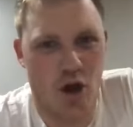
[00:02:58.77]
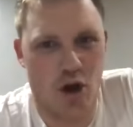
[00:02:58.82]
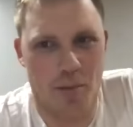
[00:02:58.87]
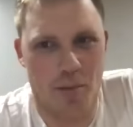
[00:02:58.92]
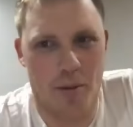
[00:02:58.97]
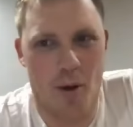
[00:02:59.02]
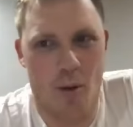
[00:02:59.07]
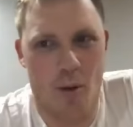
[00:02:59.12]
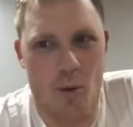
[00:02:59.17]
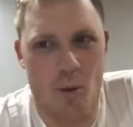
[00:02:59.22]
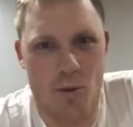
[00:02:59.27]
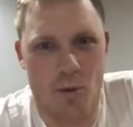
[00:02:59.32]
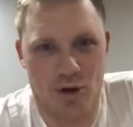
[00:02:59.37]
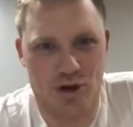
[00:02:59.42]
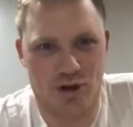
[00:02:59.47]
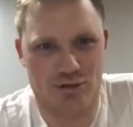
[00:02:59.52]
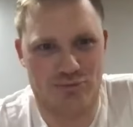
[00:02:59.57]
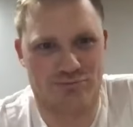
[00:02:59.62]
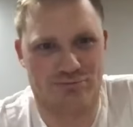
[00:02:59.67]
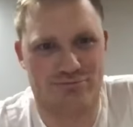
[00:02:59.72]
Come on
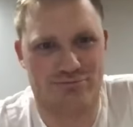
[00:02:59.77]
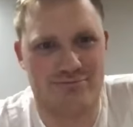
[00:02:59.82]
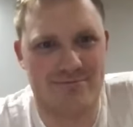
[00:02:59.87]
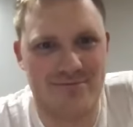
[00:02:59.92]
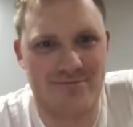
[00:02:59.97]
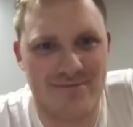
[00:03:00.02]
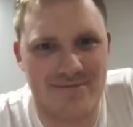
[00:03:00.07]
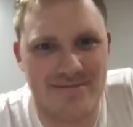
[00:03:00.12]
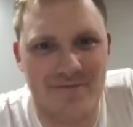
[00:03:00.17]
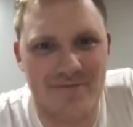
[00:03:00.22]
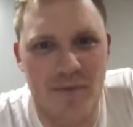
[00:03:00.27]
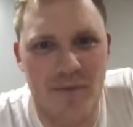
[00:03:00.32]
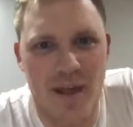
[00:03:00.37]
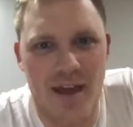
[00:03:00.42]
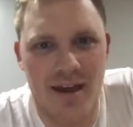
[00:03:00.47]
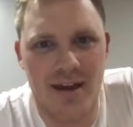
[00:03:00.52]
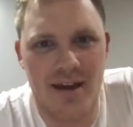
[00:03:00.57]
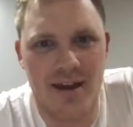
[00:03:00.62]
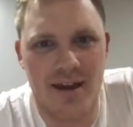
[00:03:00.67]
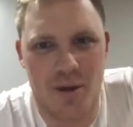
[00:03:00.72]
in.
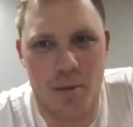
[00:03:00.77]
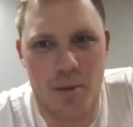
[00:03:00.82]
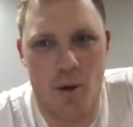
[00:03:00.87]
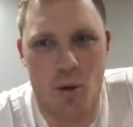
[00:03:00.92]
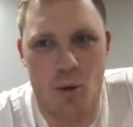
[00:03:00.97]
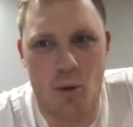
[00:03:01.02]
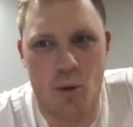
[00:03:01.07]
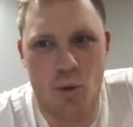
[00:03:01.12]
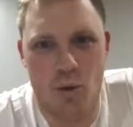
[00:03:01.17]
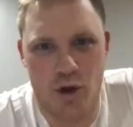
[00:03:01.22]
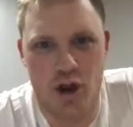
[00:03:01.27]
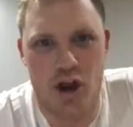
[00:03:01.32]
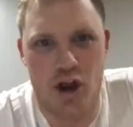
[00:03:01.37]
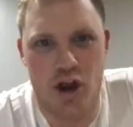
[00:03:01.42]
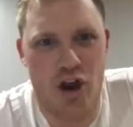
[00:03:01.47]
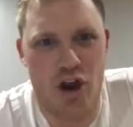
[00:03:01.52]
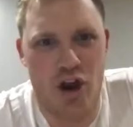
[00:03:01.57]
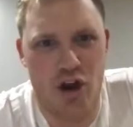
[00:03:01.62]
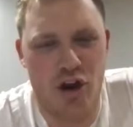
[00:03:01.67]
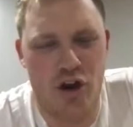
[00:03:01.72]
Come on
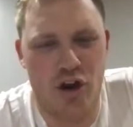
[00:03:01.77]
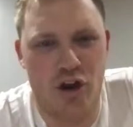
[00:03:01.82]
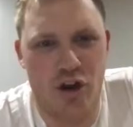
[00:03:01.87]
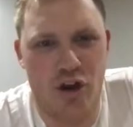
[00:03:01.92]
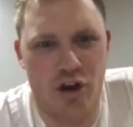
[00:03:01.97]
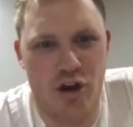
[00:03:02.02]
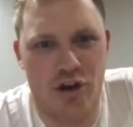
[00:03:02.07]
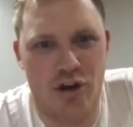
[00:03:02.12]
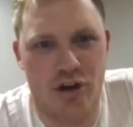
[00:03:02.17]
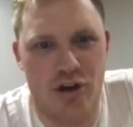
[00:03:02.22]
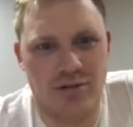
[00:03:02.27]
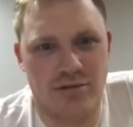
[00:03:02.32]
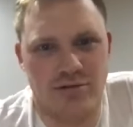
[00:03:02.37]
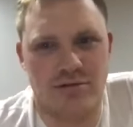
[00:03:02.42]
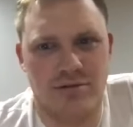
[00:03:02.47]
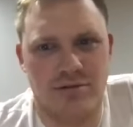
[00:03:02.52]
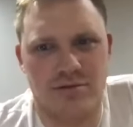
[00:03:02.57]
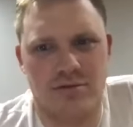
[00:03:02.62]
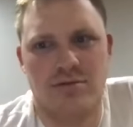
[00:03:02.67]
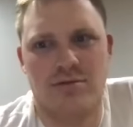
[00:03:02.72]

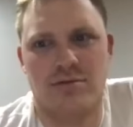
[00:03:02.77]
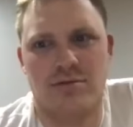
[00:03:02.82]
in.